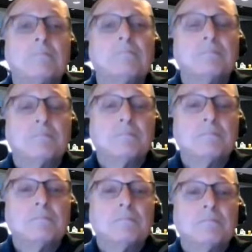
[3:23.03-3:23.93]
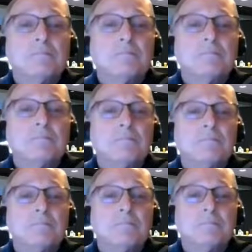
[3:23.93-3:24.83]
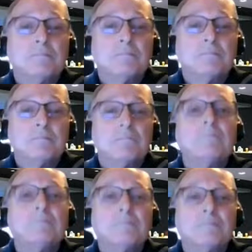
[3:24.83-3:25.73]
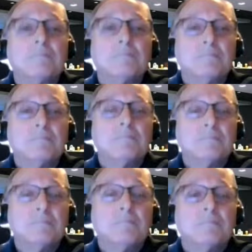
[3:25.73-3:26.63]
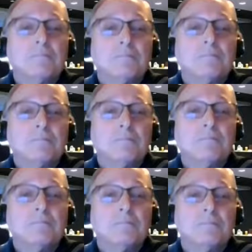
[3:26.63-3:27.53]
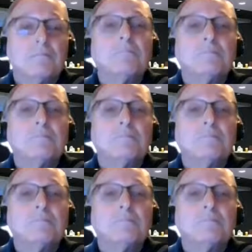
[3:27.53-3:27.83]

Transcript: The person shown says nothing.